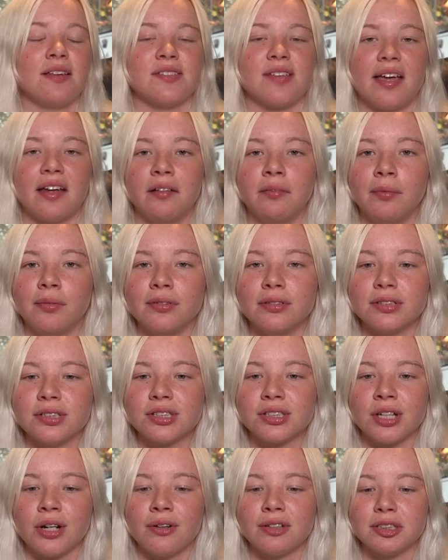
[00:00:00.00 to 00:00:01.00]
these animals,
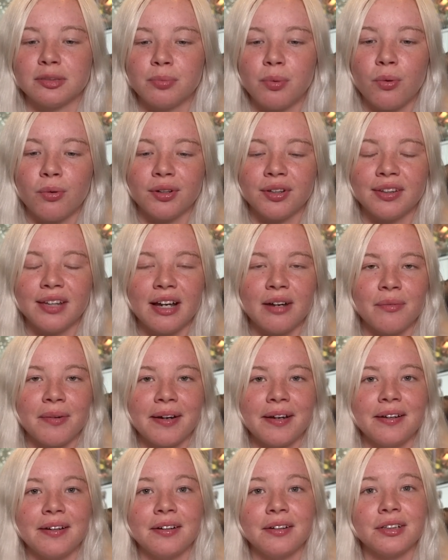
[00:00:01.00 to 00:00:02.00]
so it's important that
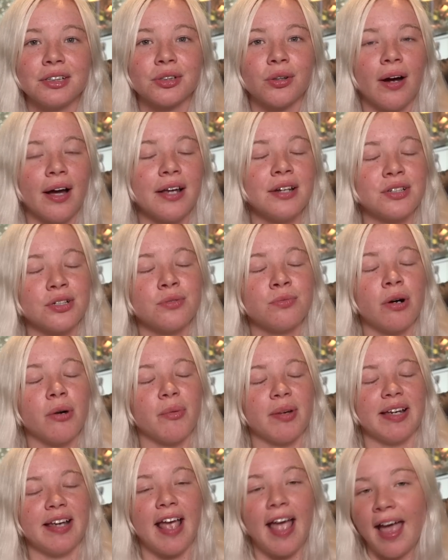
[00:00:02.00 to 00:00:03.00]
we try to do
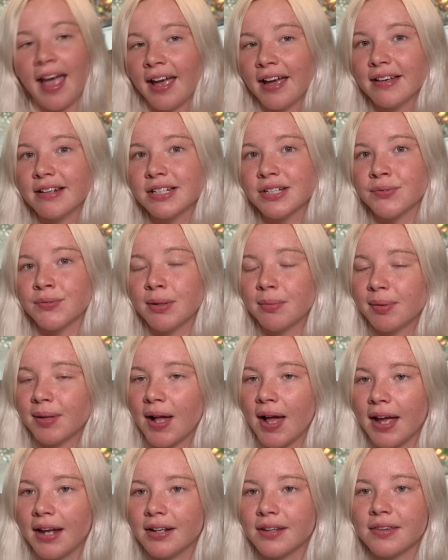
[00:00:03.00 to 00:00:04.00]
what we can to
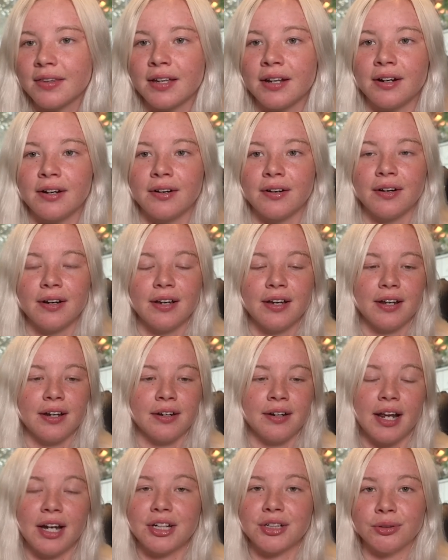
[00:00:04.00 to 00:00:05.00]
replicate their
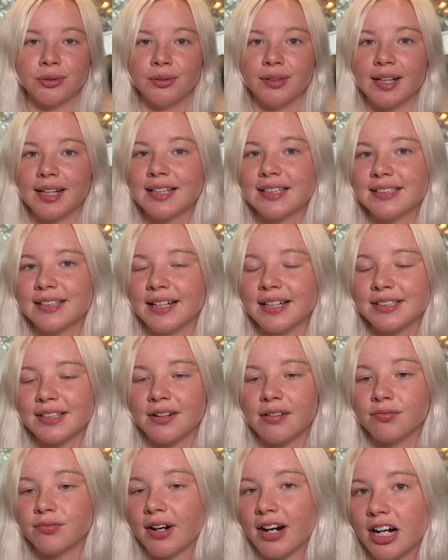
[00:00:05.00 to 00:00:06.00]
natural instincts
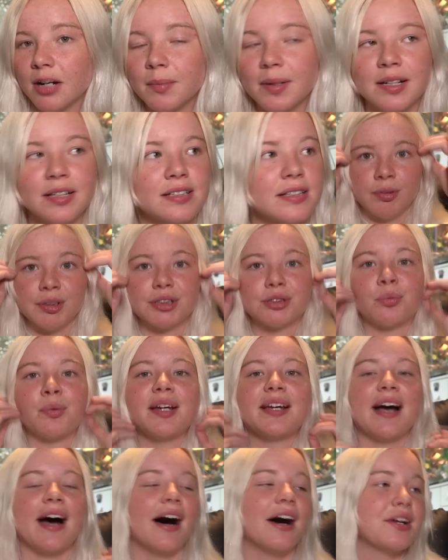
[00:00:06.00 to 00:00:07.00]
and environment, which
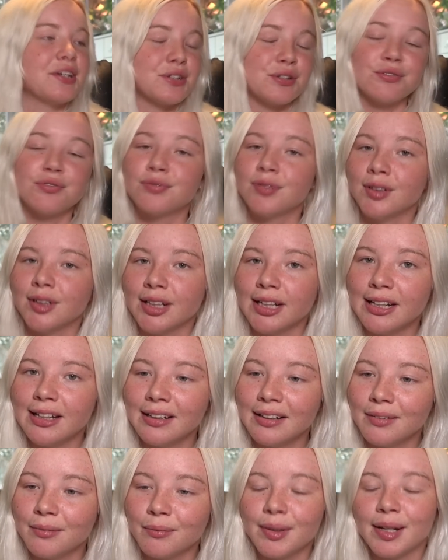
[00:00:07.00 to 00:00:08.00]
we can't do
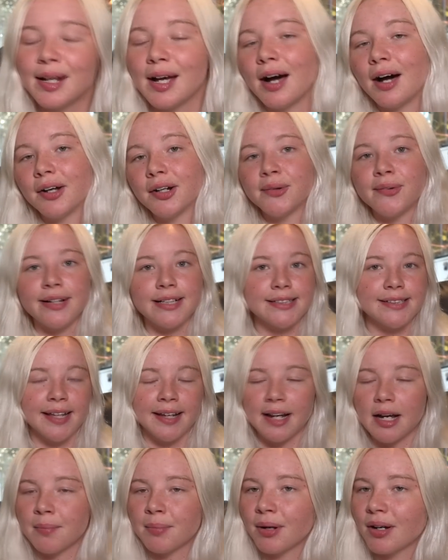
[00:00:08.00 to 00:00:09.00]
fully. We can't always
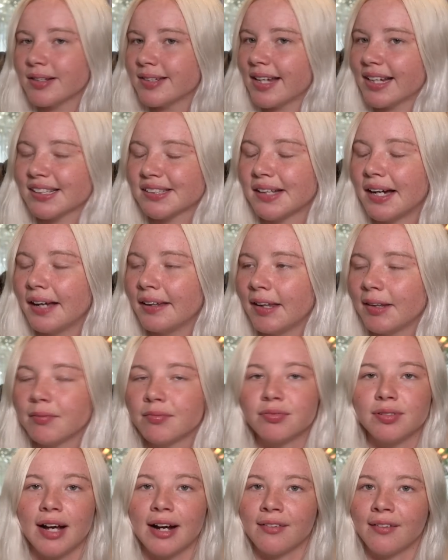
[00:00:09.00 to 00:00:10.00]
take our birds outside and let
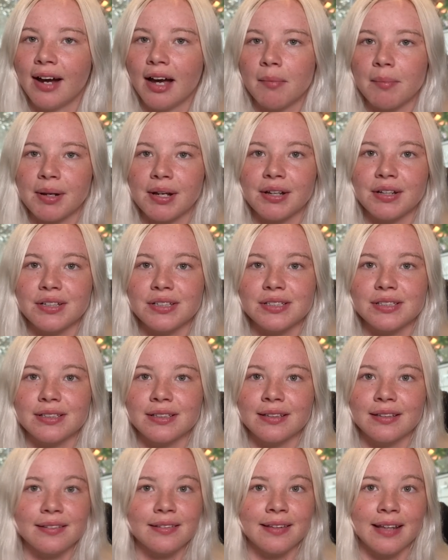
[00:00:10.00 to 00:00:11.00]
them fly around because
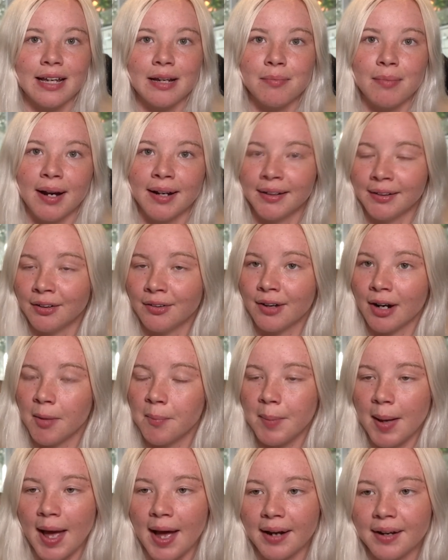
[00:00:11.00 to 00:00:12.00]
they might not
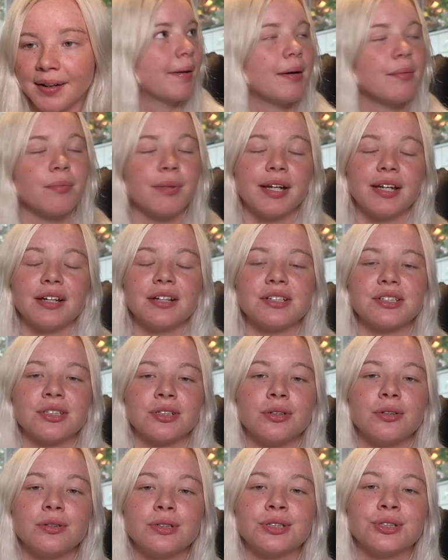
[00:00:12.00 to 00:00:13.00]
come back, but we can
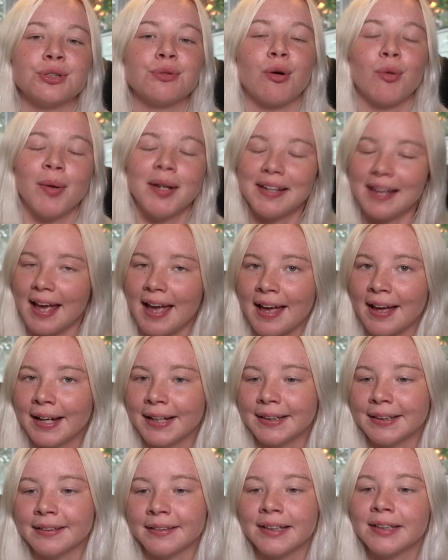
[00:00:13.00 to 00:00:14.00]
still do what we
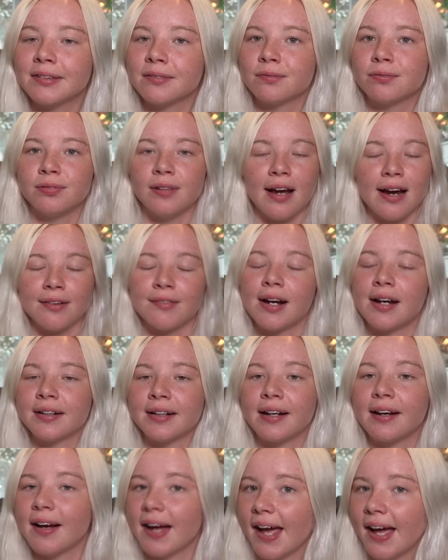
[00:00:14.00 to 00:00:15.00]
can. Let them fly
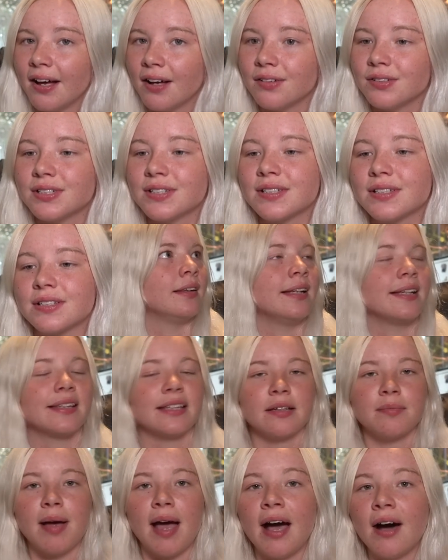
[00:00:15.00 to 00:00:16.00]
around our house, let
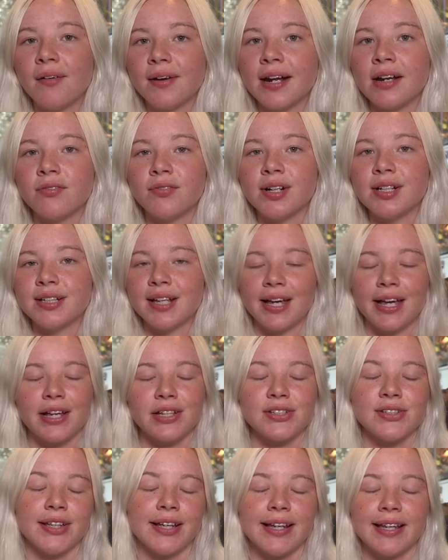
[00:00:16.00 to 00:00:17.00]
them out every
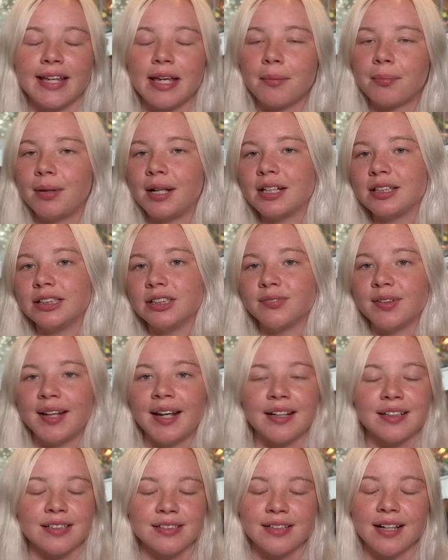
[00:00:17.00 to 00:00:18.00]
day so they can get plenty of
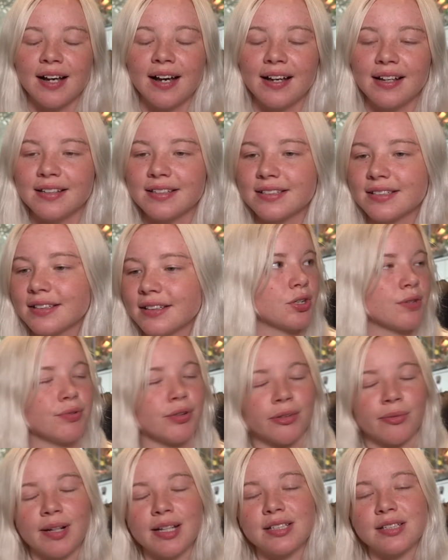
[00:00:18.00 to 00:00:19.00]
exercise. So if
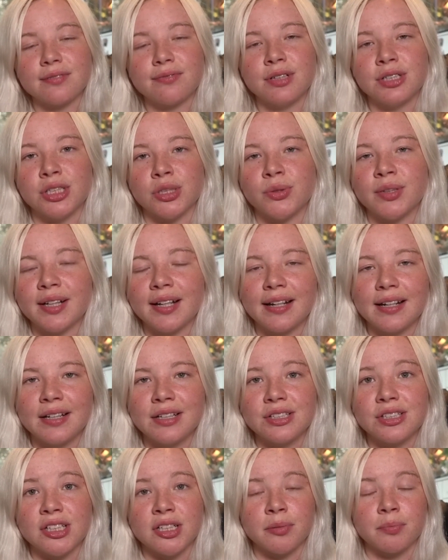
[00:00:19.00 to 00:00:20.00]
your reason for doing it
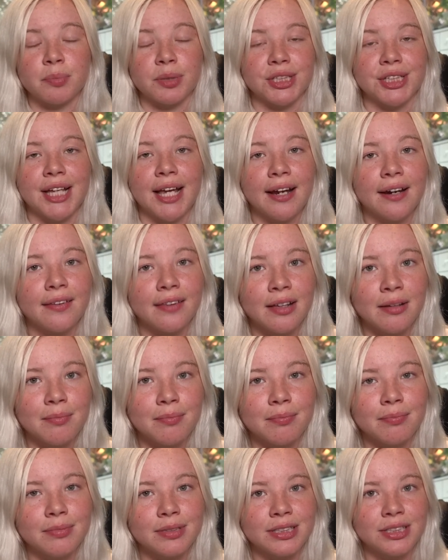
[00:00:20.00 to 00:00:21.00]
is to protect
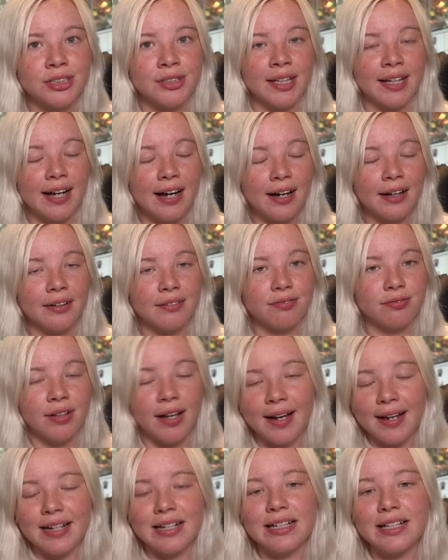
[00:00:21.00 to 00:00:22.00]
them so they can't
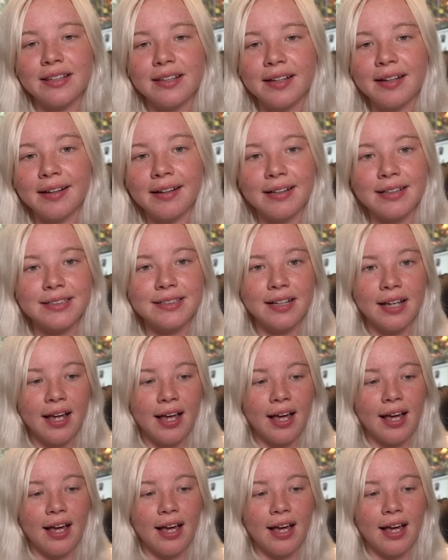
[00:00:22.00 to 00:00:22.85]
fly into things,